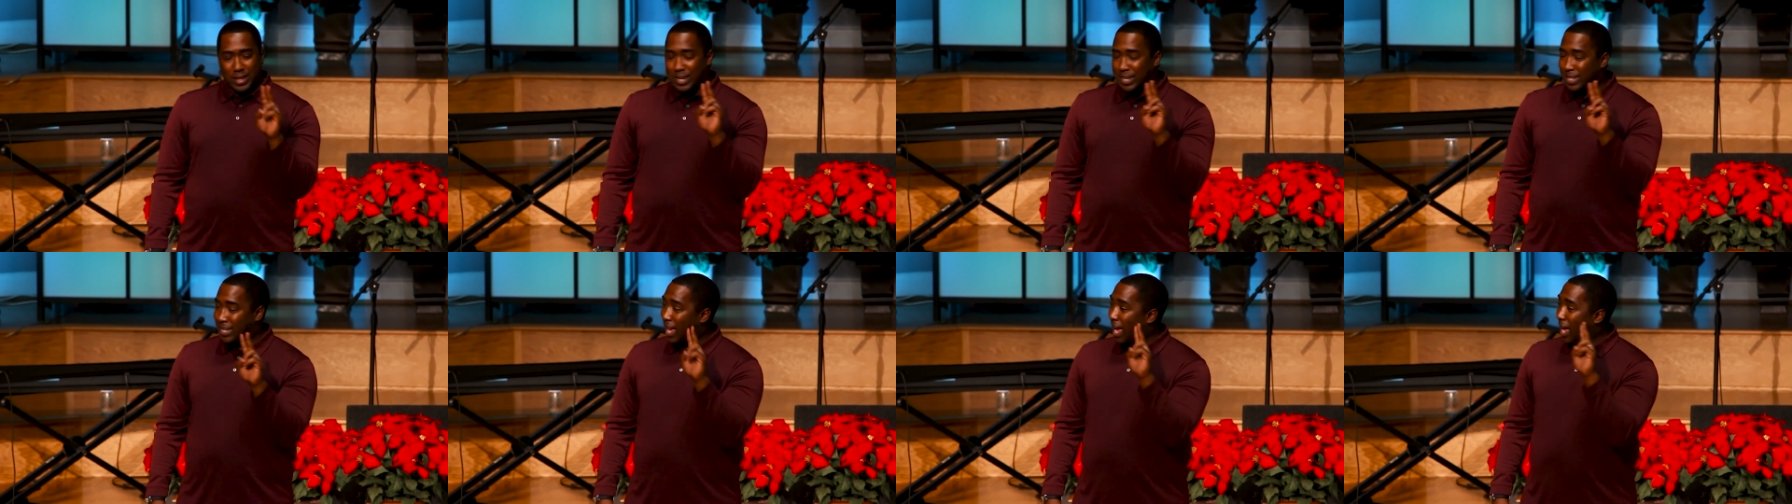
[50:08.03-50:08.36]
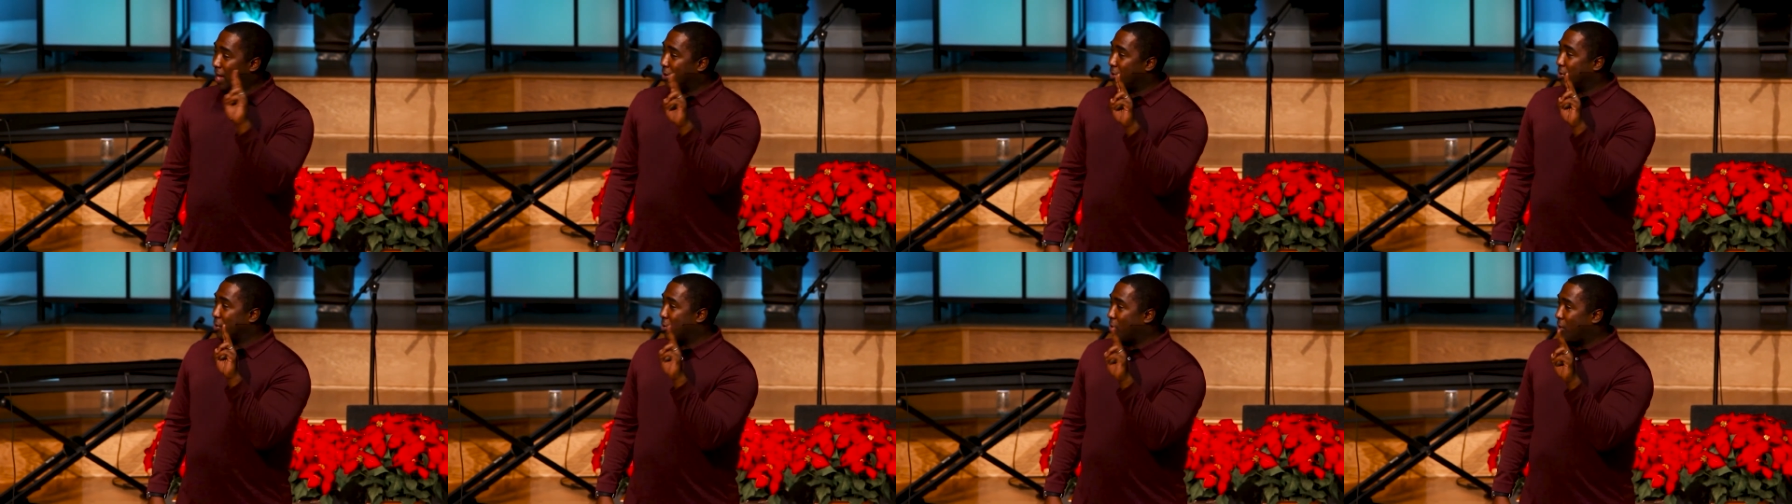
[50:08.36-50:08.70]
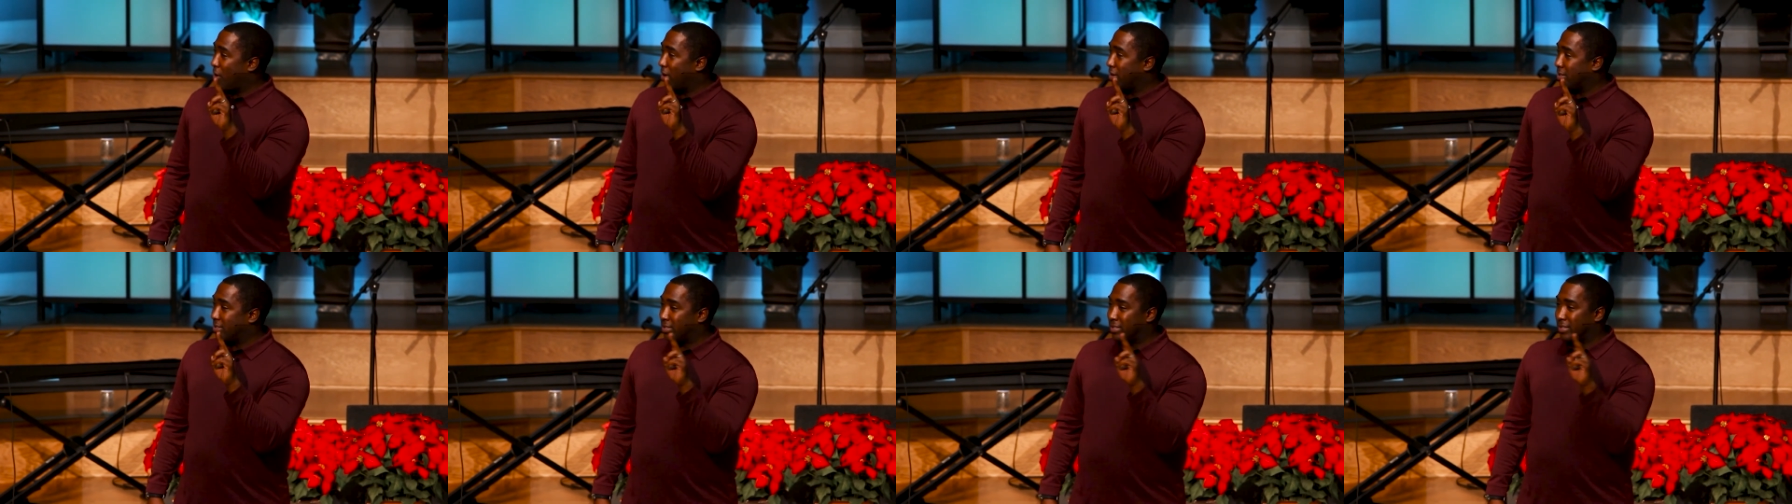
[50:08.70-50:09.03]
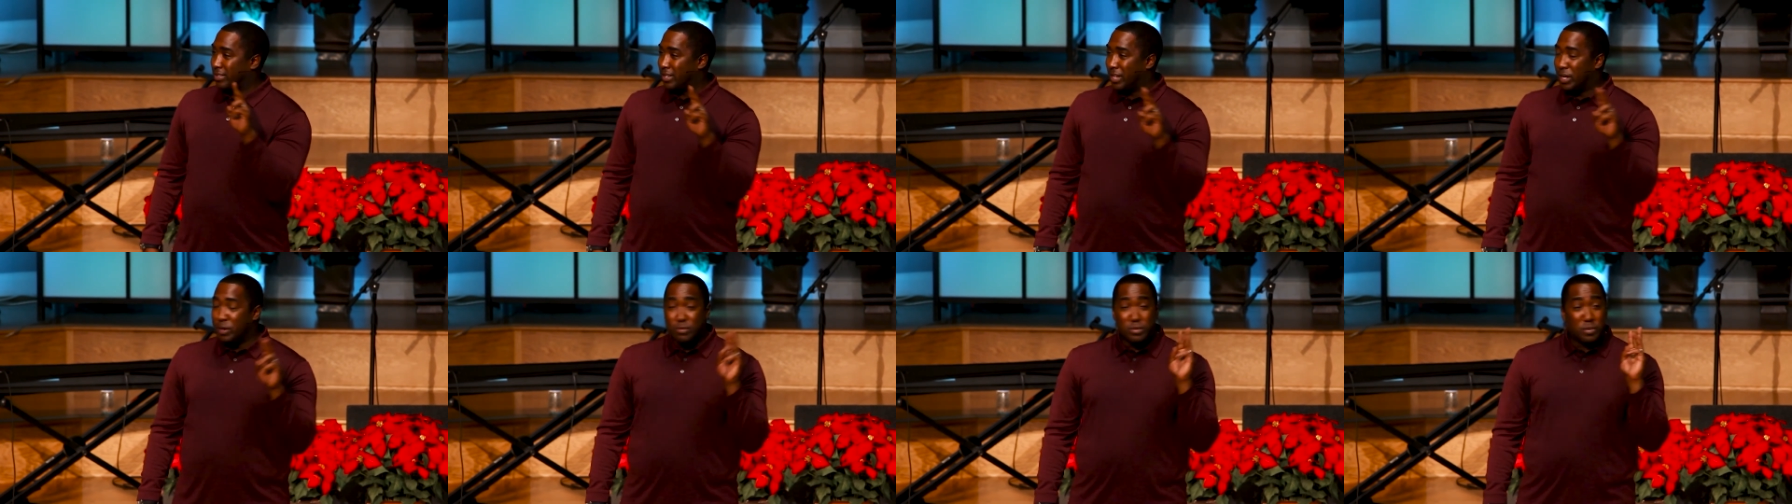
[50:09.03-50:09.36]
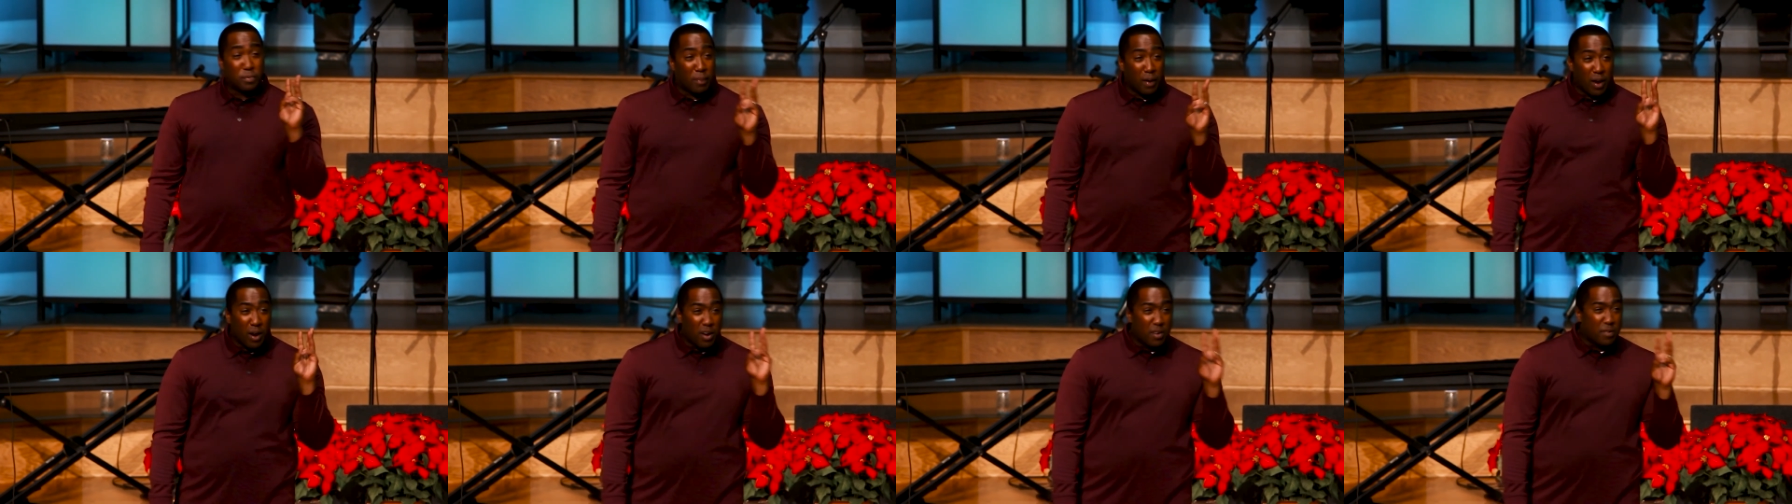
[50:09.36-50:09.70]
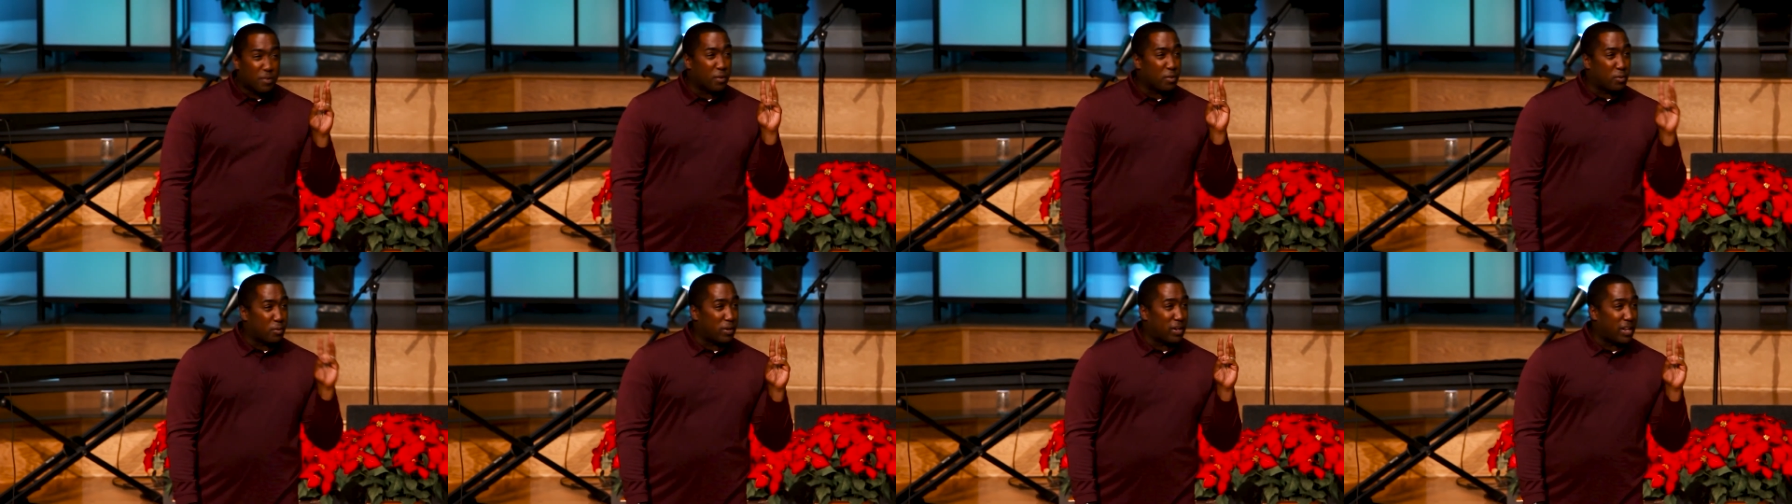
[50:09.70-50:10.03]
that he died on the cross. He was
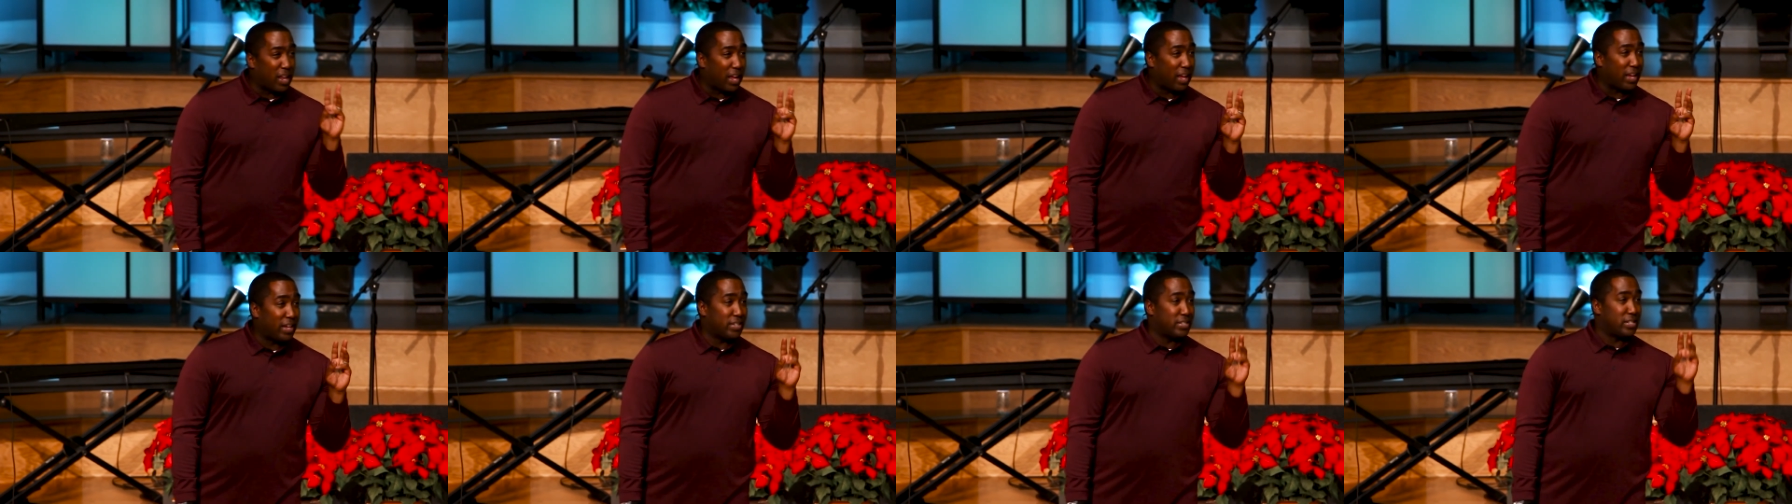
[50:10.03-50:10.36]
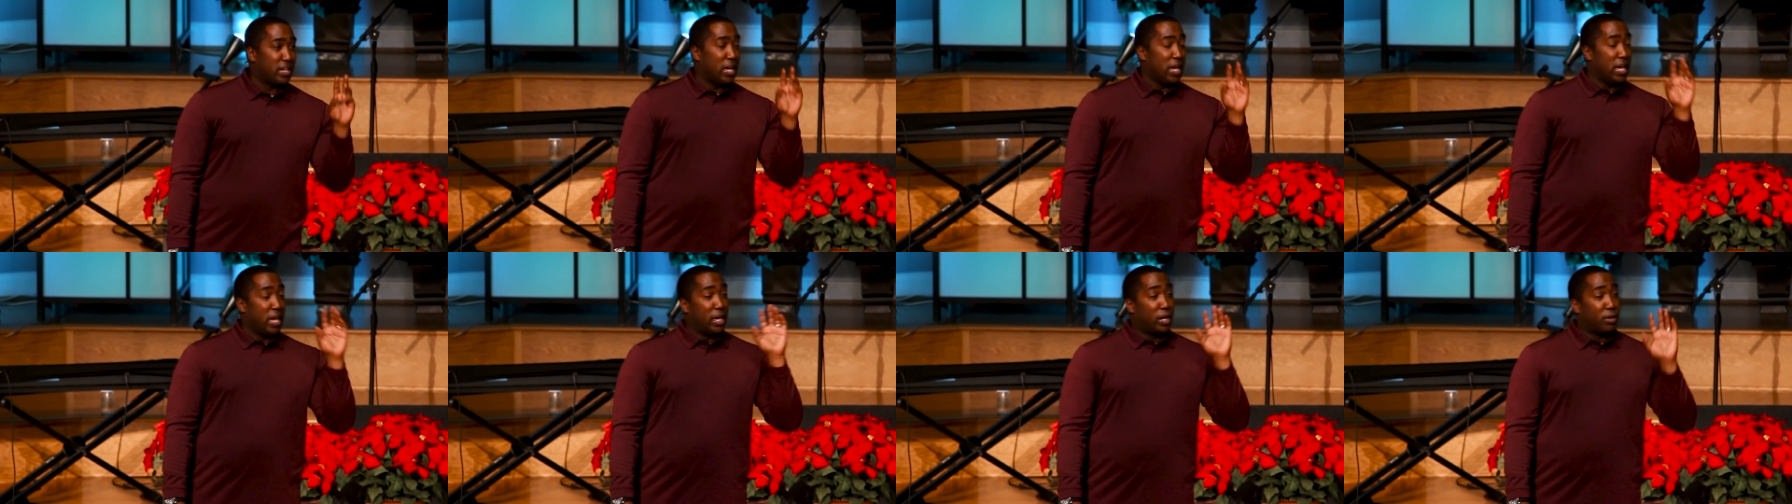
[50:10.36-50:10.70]
buried for three days.